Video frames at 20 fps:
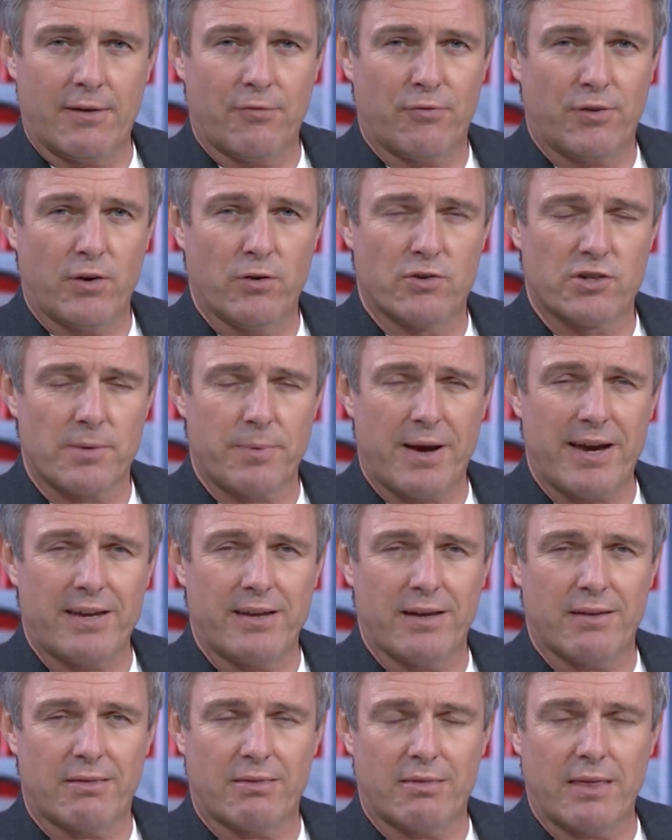if YouTube
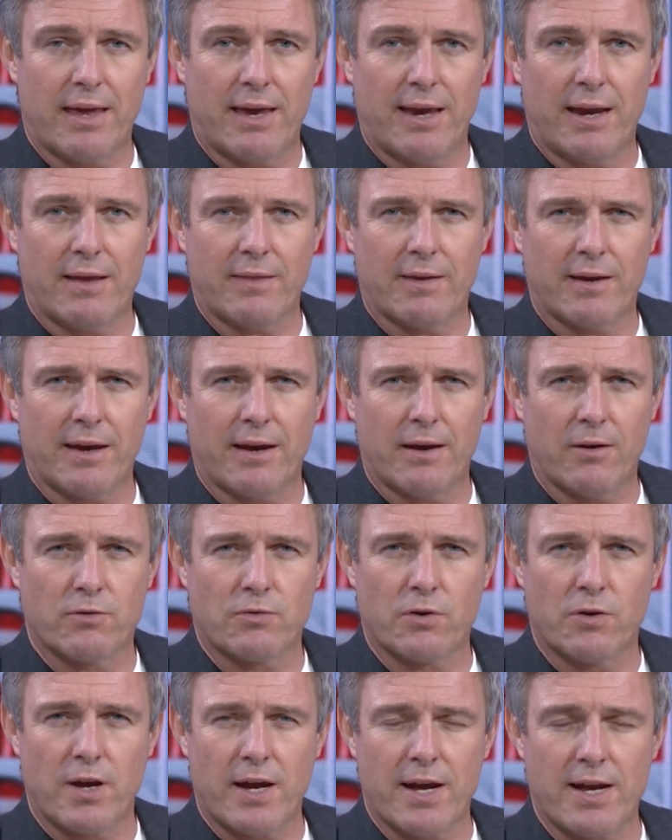ain't your thing, then get
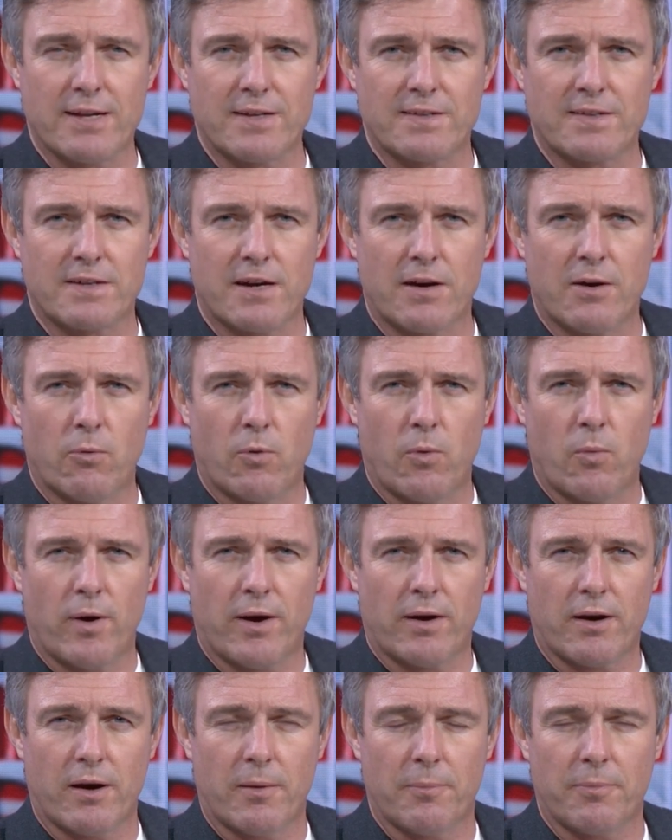onto Insta. We'll
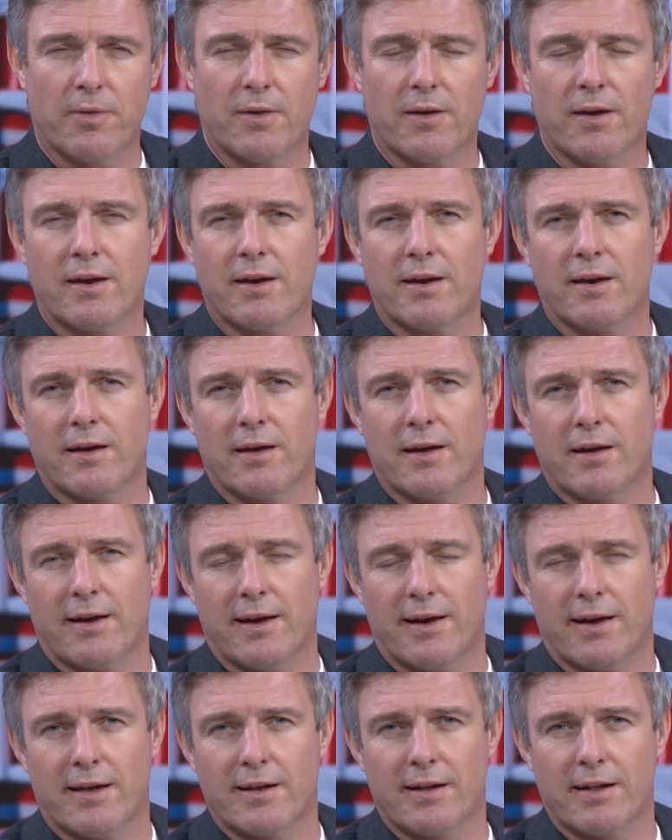whack up the
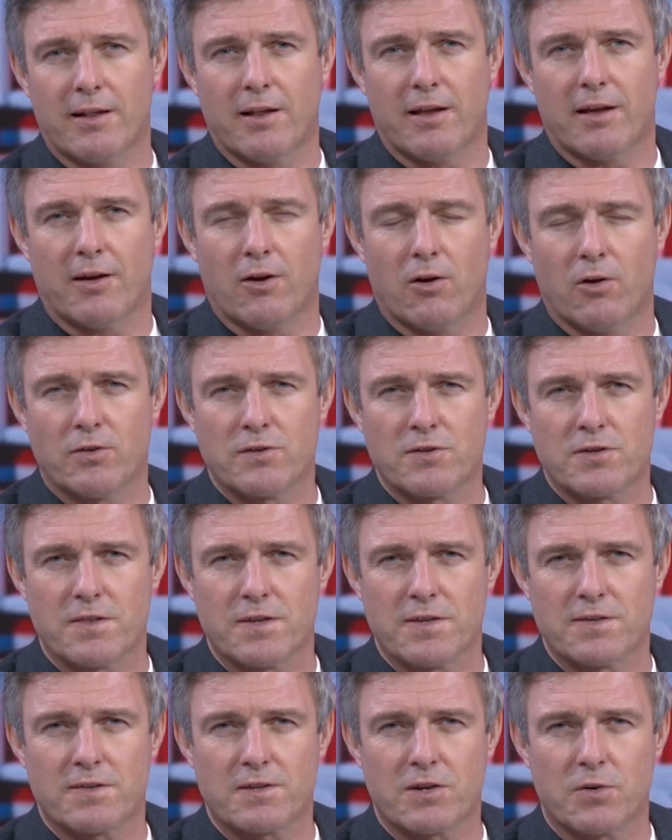handle onto
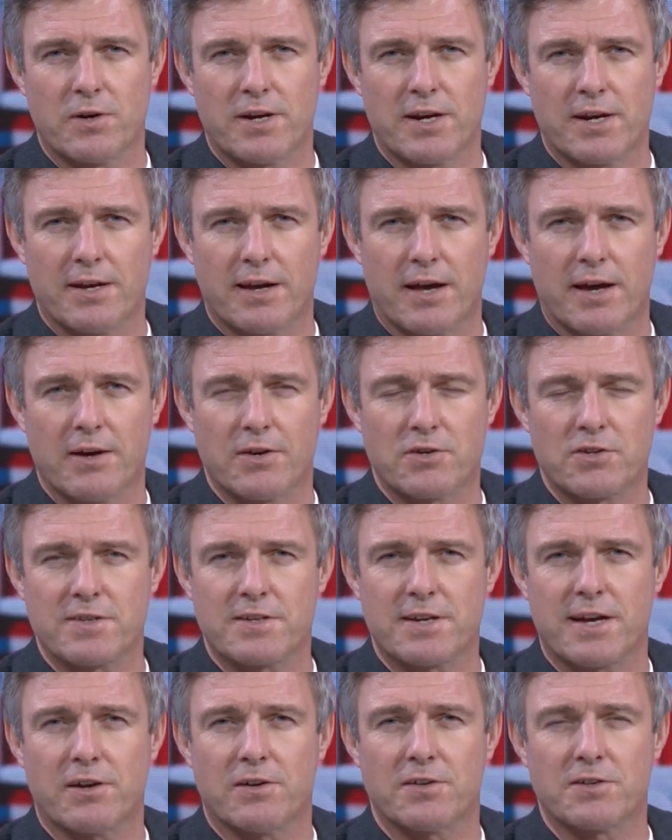the screen now.
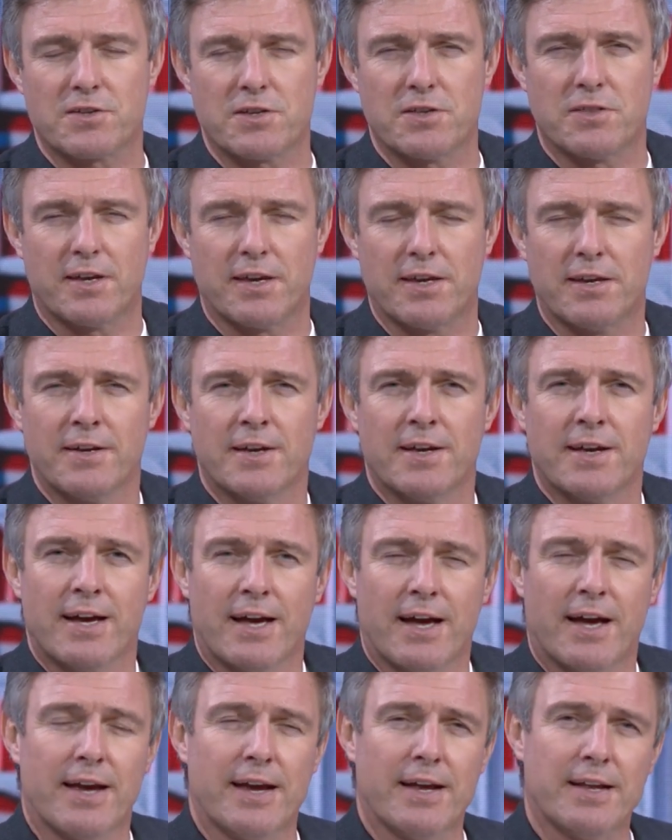Just get onto the
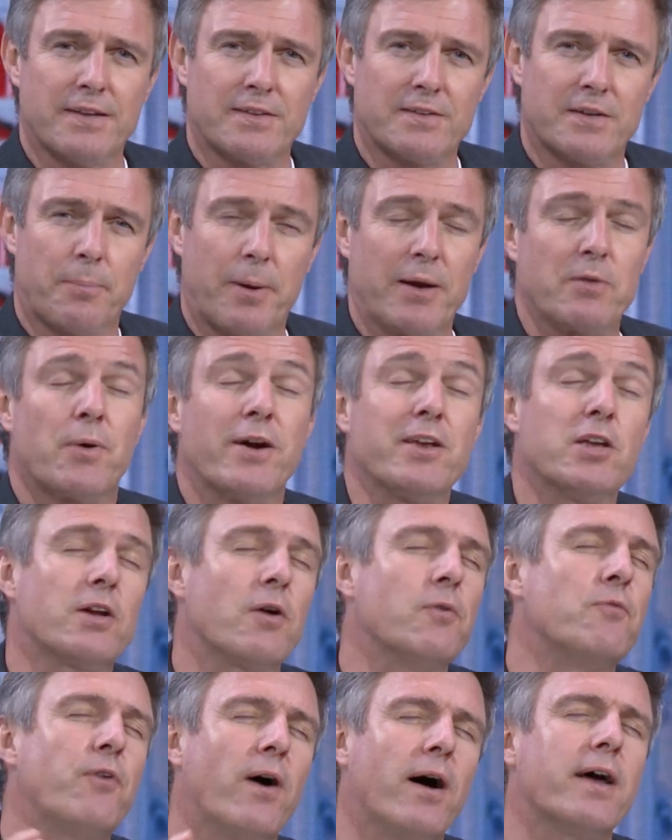Insta page where you
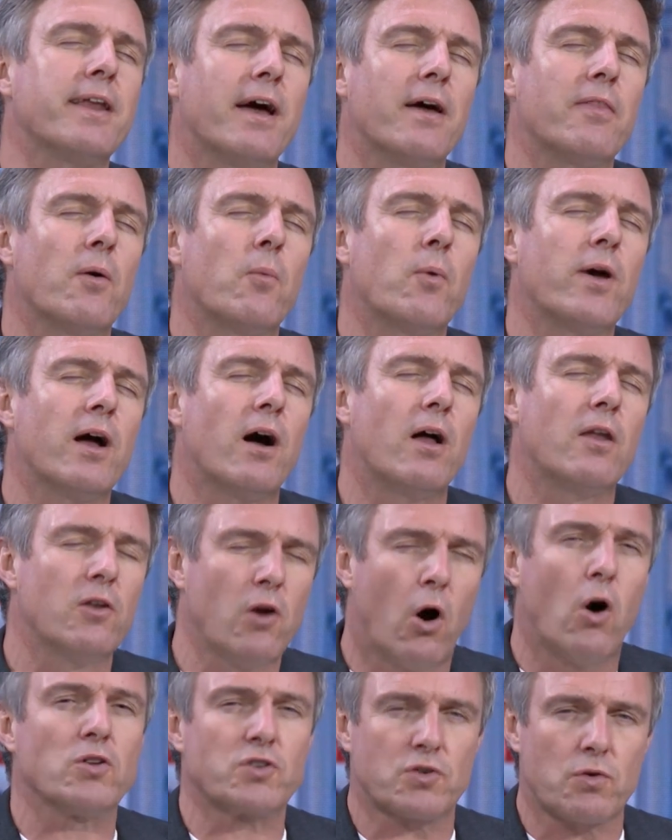can find out that we are
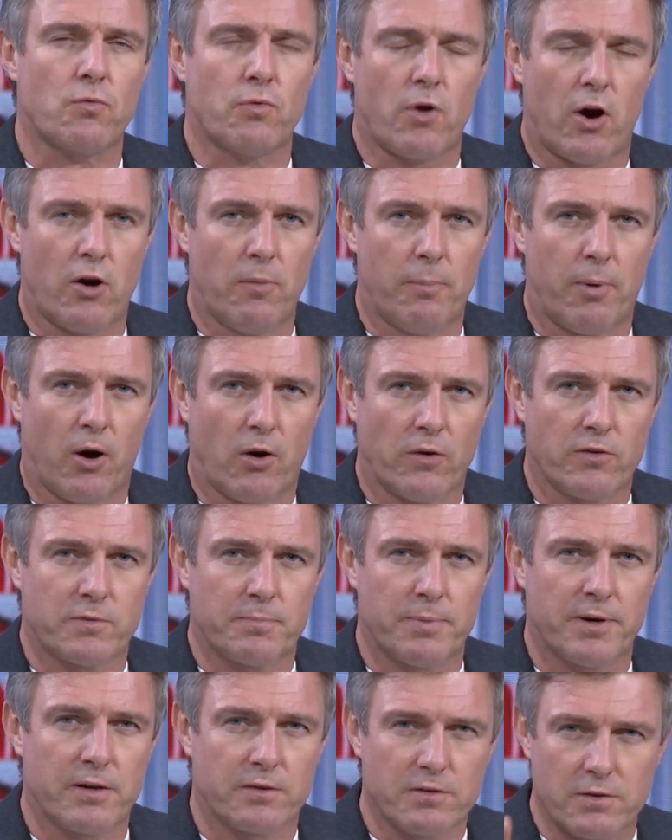not robots,
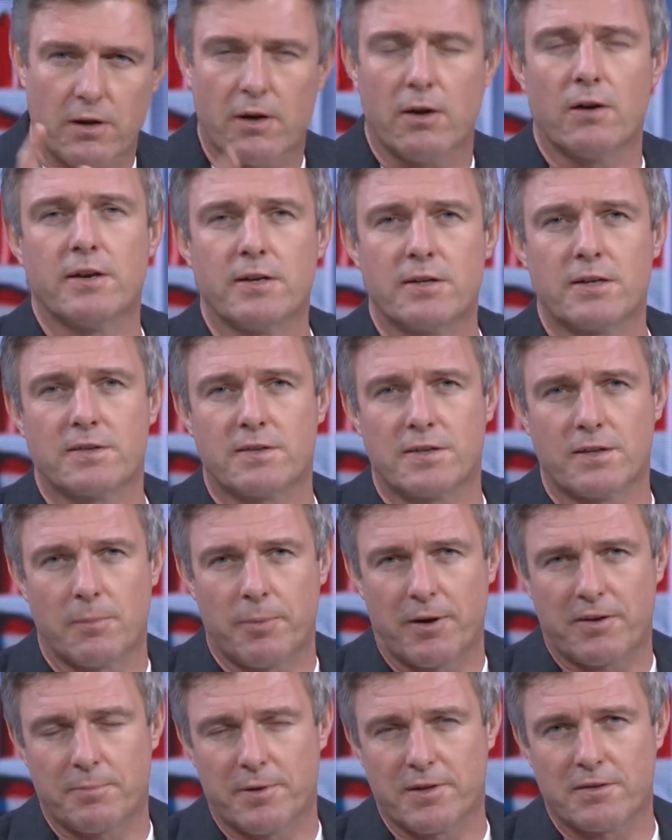because not only do you see the
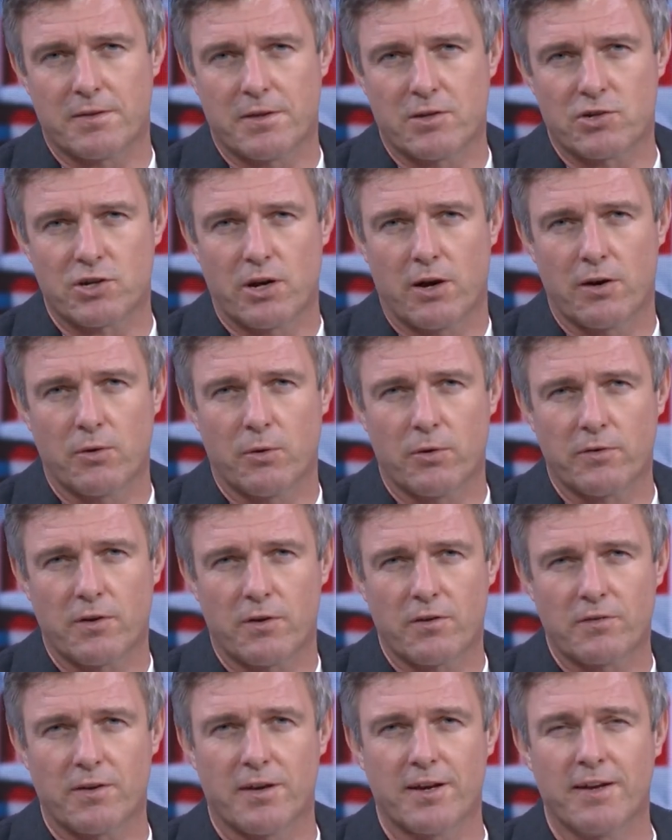best bits of the show, you
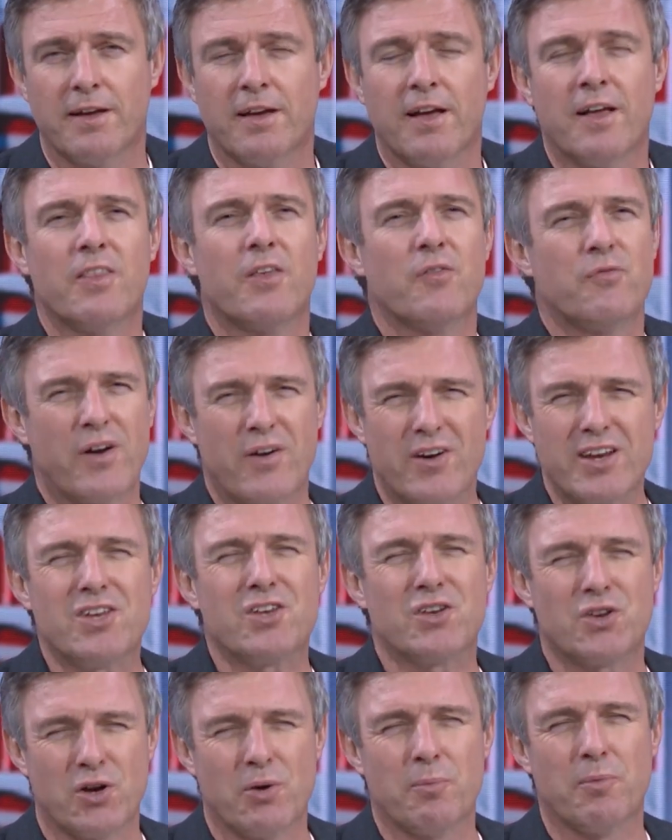also see the very
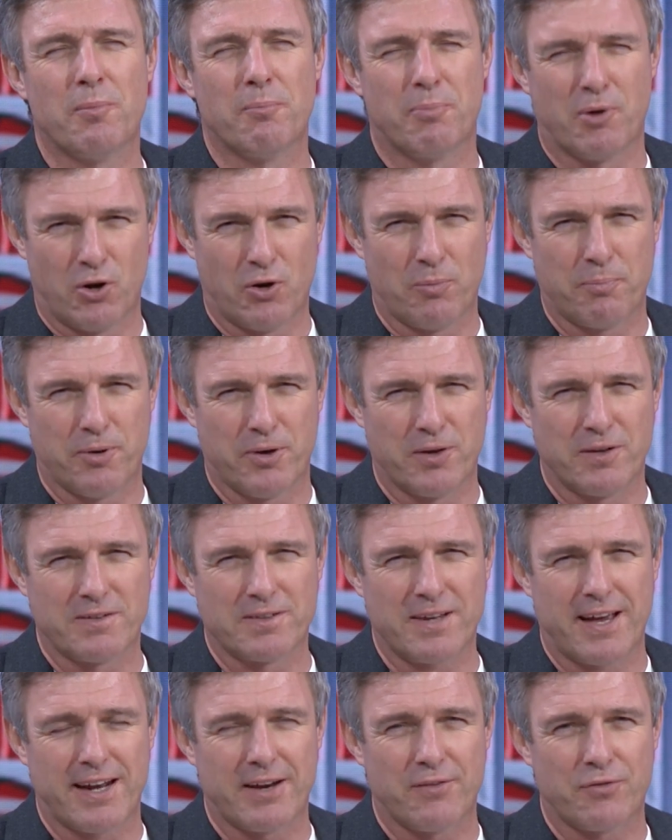human
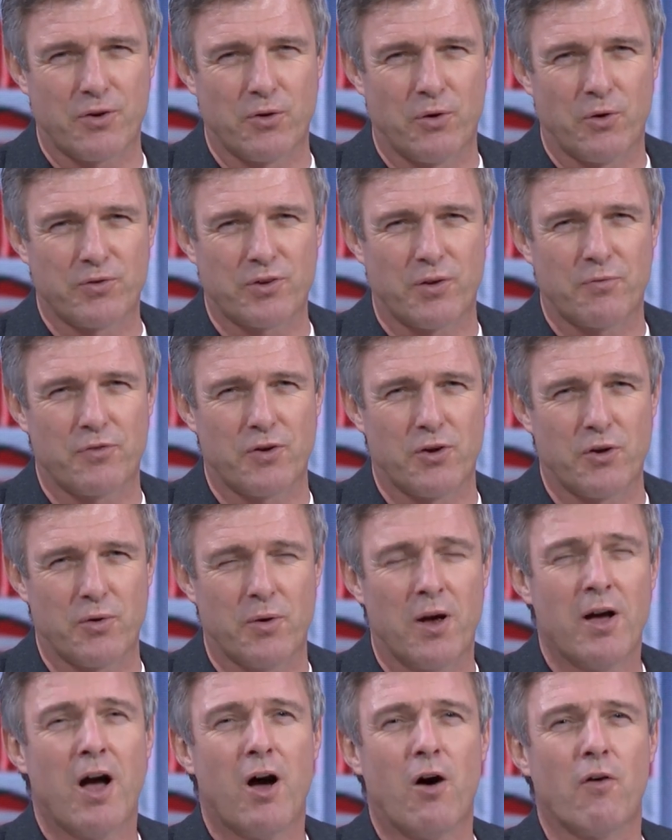bloopers and, of course, a
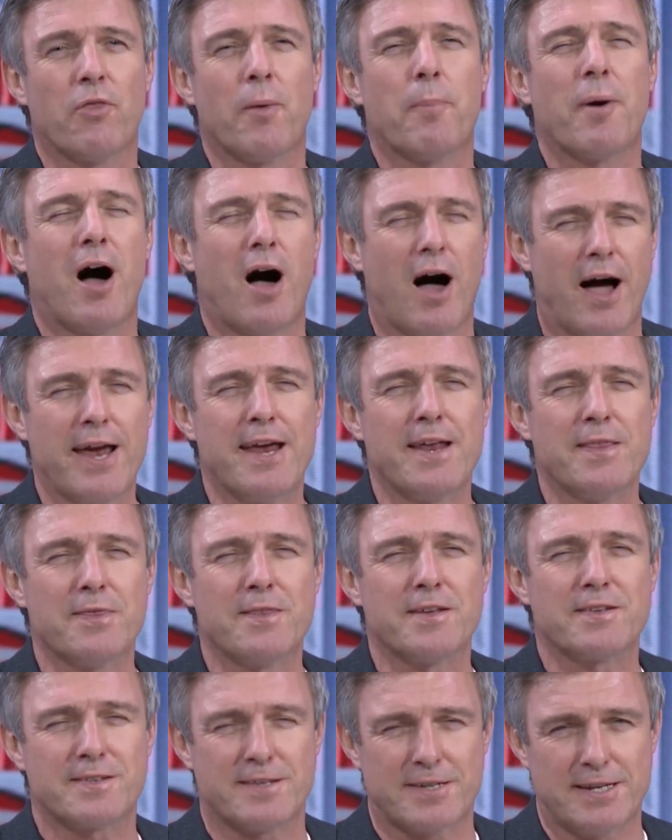few of the
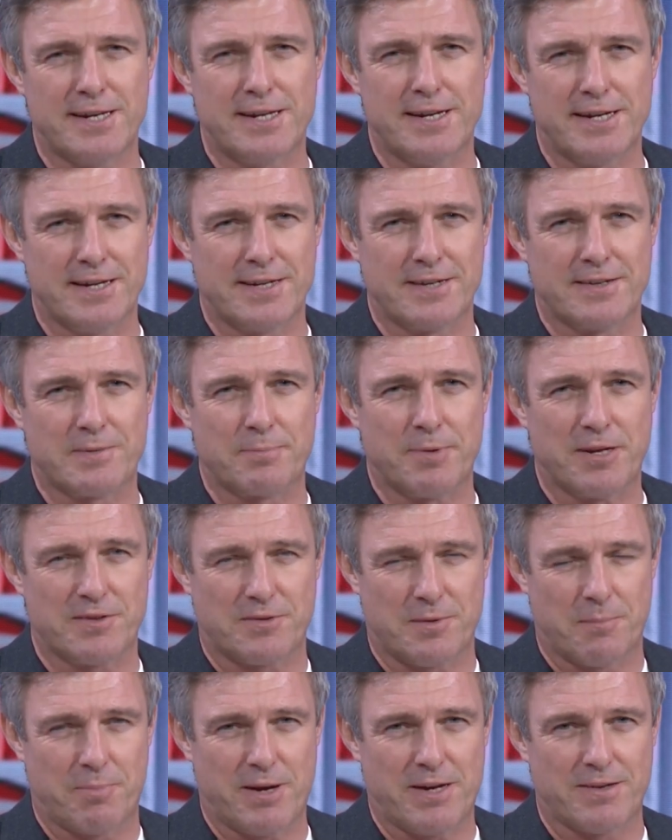behind-the-scenes
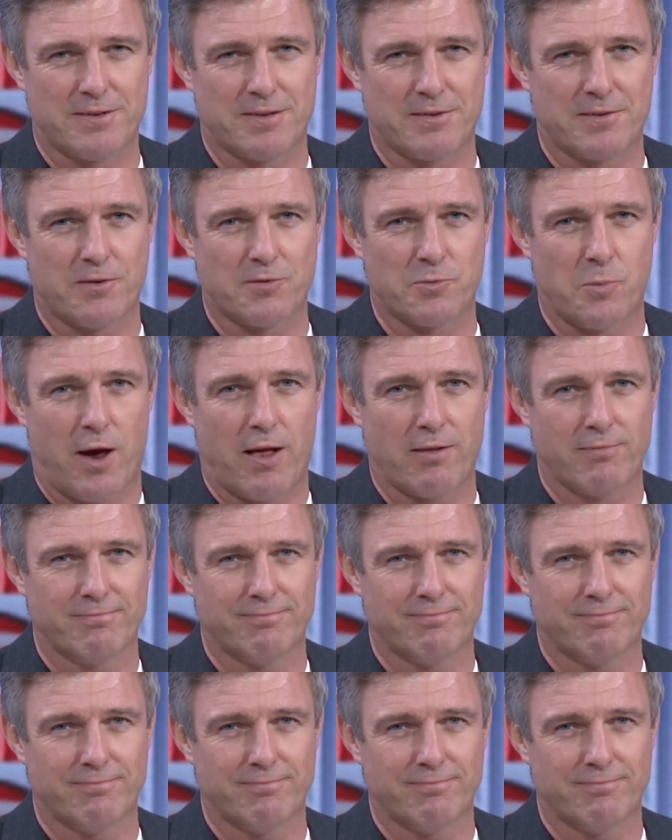bits and pieces as well.